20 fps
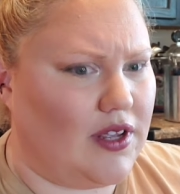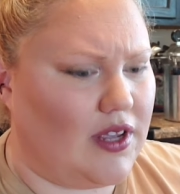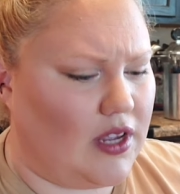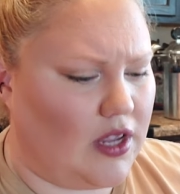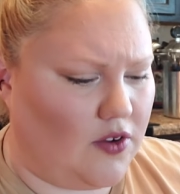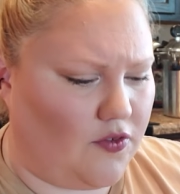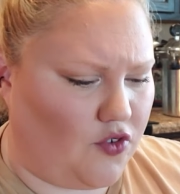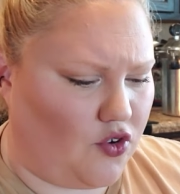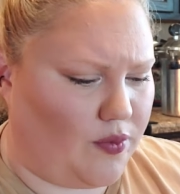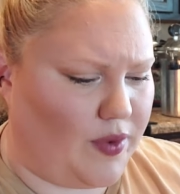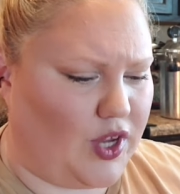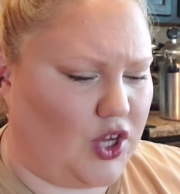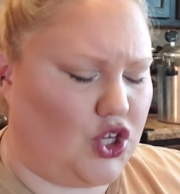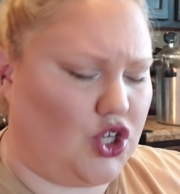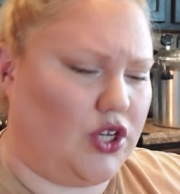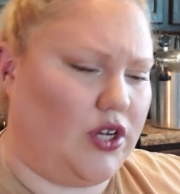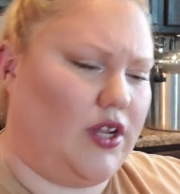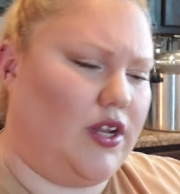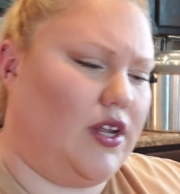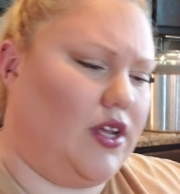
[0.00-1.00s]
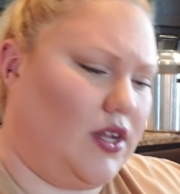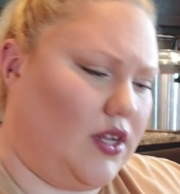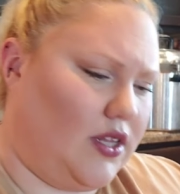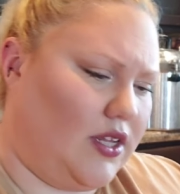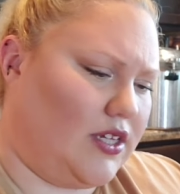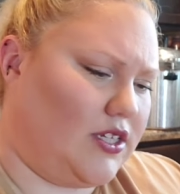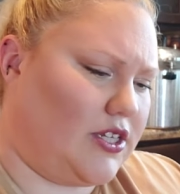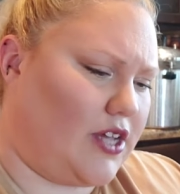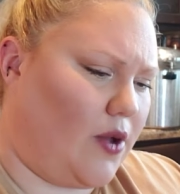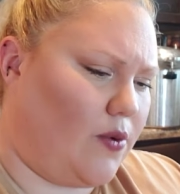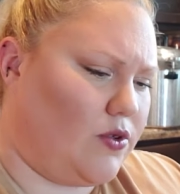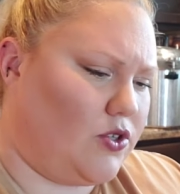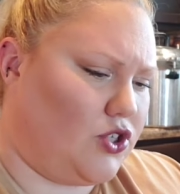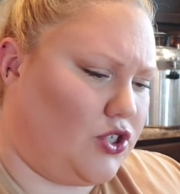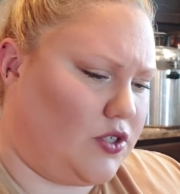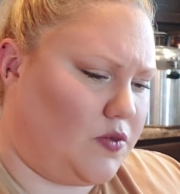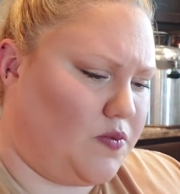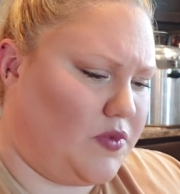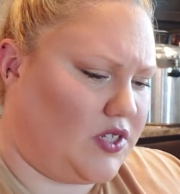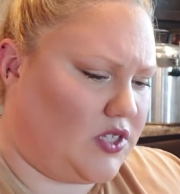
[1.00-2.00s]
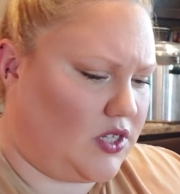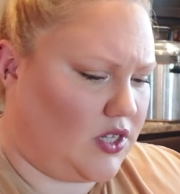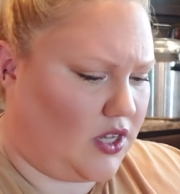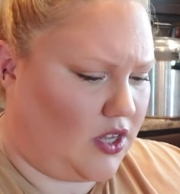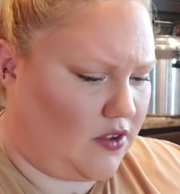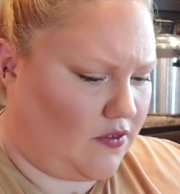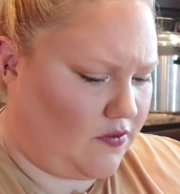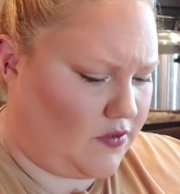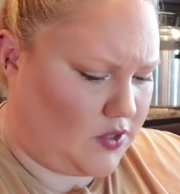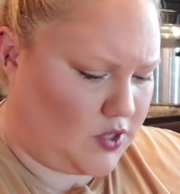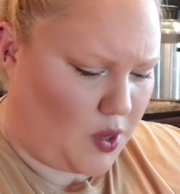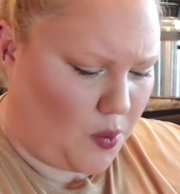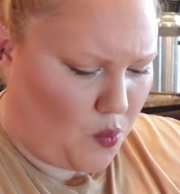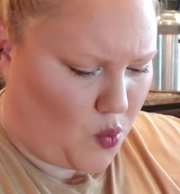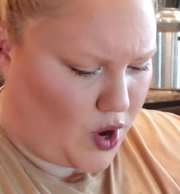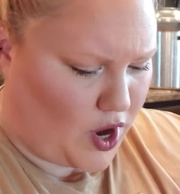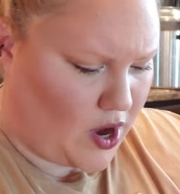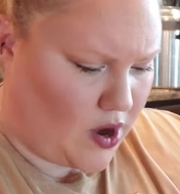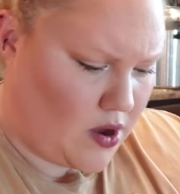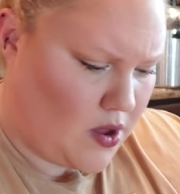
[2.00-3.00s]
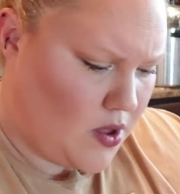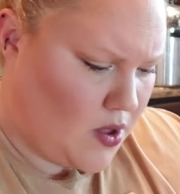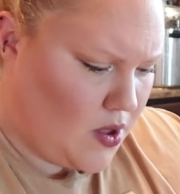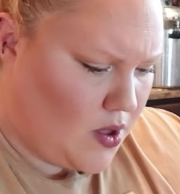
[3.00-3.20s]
information in it, unless I was just missing it somewhere.